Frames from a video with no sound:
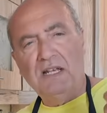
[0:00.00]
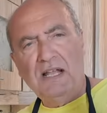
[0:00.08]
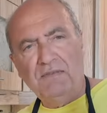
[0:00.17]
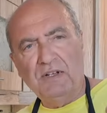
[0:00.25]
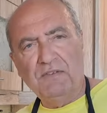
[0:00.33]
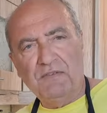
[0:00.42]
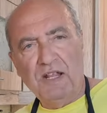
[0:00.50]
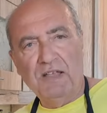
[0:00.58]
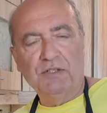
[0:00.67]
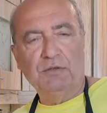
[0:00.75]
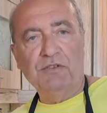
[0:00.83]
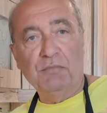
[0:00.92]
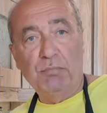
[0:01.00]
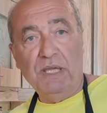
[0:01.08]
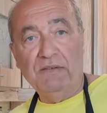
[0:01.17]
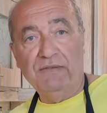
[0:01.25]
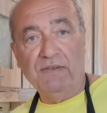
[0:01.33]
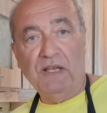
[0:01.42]
lovely flavor to the
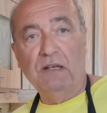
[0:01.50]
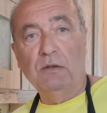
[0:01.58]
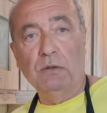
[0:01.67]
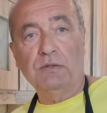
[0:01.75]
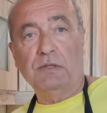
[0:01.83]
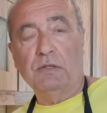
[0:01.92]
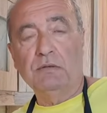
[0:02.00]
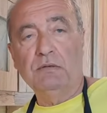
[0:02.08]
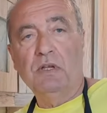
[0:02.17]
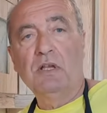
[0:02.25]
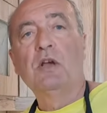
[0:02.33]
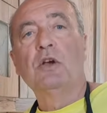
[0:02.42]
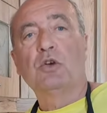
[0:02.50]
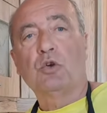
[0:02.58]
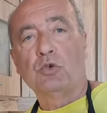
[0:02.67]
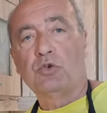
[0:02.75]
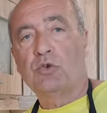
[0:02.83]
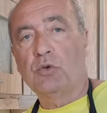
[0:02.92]
beef and also
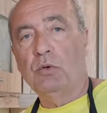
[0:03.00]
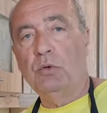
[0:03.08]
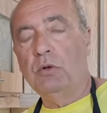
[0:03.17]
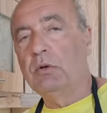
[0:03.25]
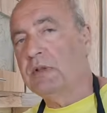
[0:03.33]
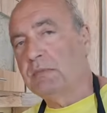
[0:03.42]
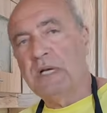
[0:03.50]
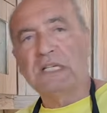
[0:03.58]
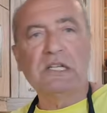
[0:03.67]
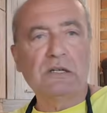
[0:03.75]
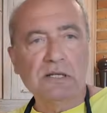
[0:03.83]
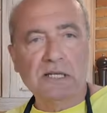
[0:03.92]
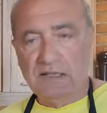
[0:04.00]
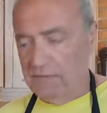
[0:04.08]
control all the bacteria and